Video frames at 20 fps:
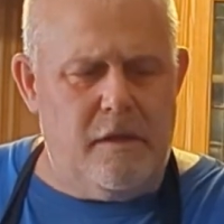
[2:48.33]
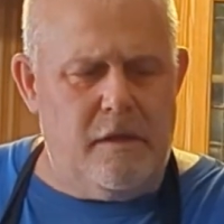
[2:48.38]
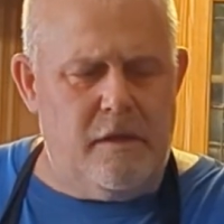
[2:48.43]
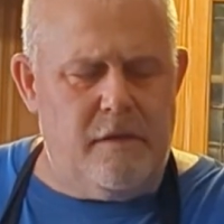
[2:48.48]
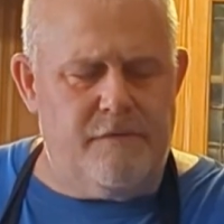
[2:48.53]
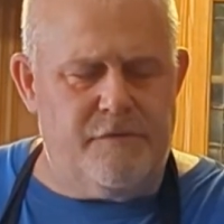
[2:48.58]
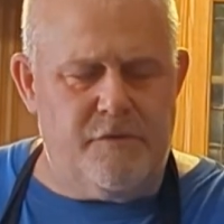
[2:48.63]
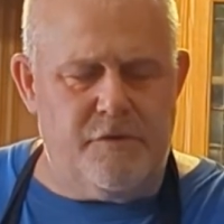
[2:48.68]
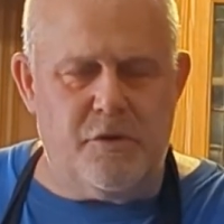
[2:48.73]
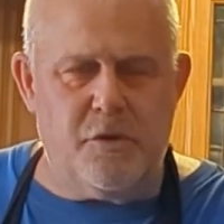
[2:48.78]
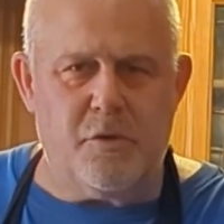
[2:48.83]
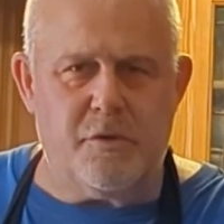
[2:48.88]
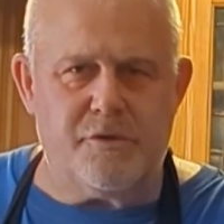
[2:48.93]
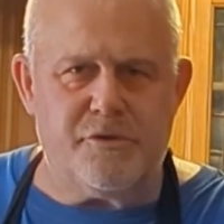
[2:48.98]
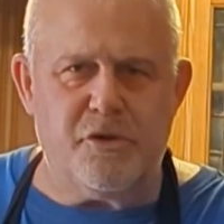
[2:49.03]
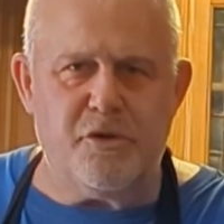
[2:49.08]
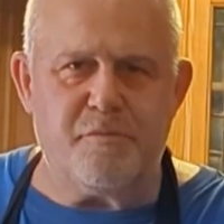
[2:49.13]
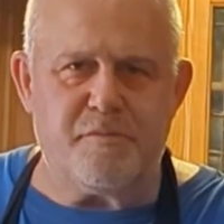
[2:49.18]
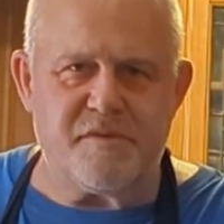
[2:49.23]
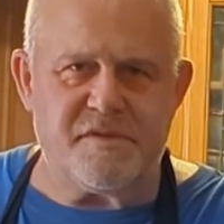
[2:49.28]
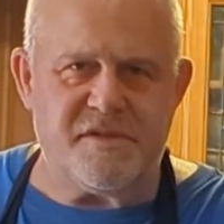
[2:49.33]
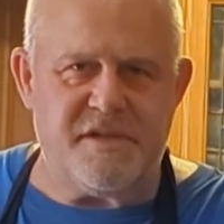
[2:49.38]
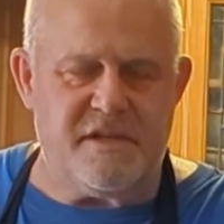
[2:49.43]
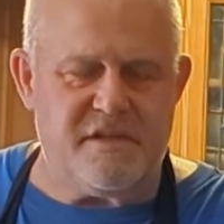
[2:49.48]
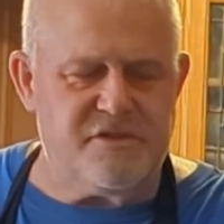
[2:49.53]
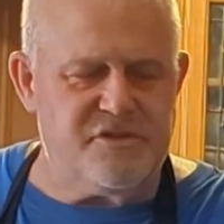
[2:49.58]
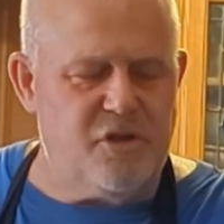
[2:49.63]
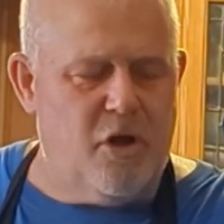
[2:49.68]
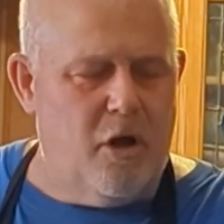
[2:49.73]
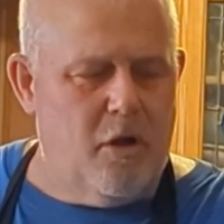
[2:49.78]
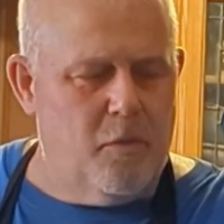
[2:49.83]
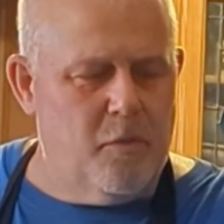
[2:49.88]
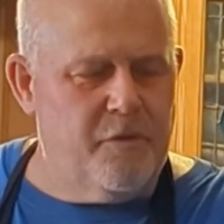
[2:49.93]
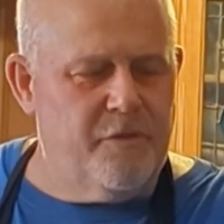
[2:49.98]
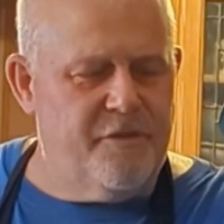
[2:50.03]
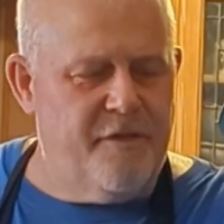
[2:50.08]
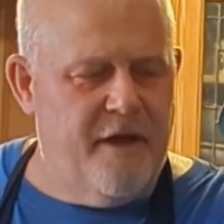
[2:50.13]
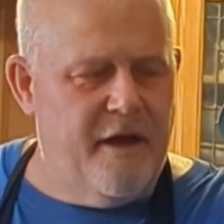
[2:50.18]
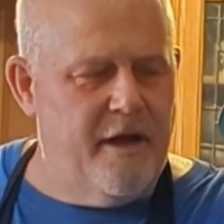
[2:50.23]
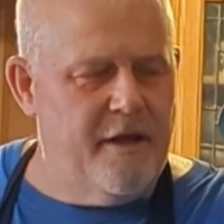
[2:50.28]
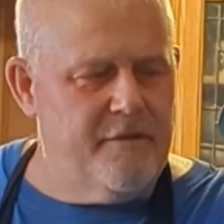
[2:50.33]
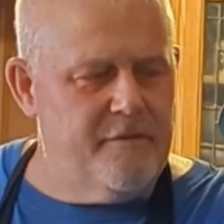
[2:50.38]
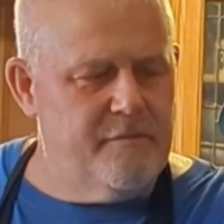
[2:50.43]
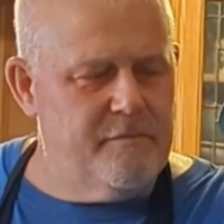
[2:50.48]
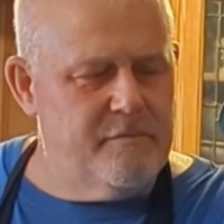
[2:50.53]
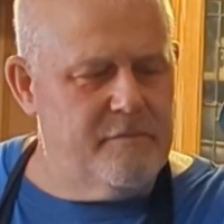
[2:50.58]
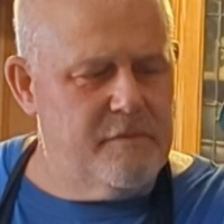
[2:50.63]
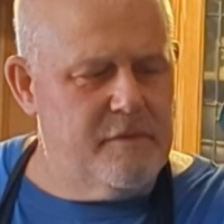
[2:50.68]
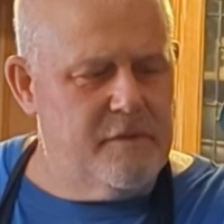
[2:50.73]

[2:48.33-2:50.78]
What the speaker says: If you do a 2% salt with that,